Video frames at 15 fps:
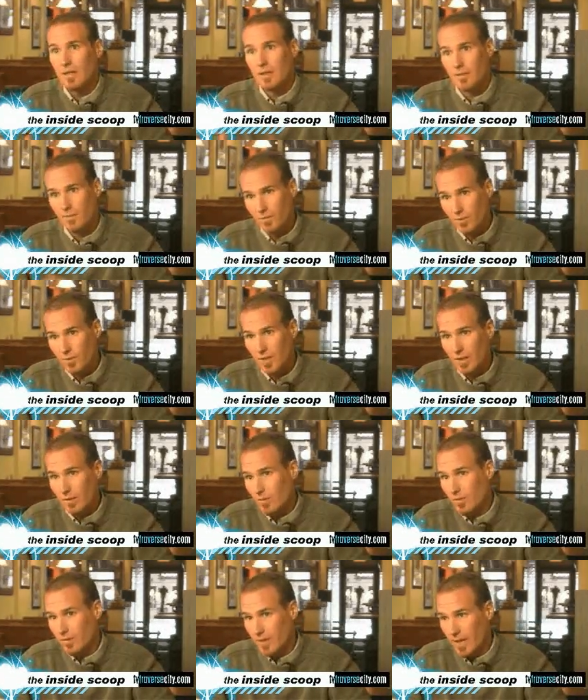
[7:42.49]
the food that you
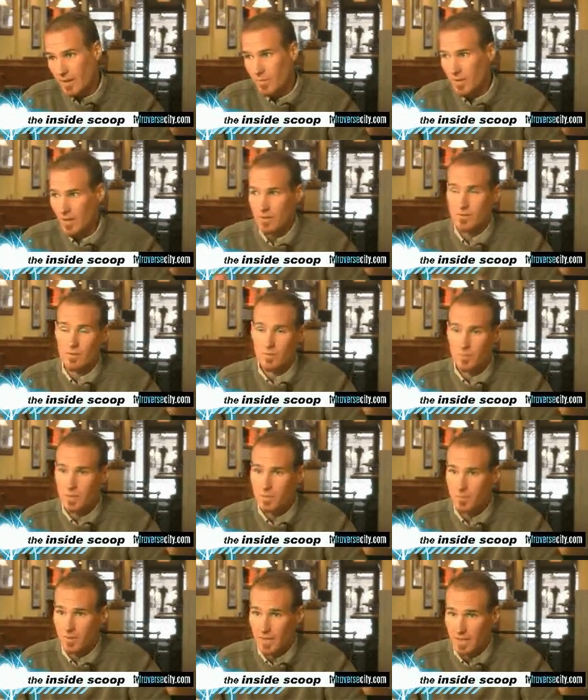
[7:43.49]
create, but also the
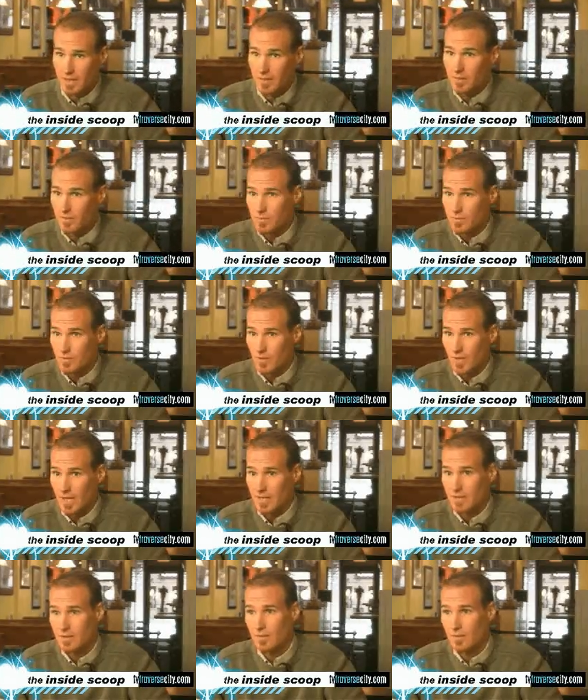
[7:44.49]
people that get to enjoy that.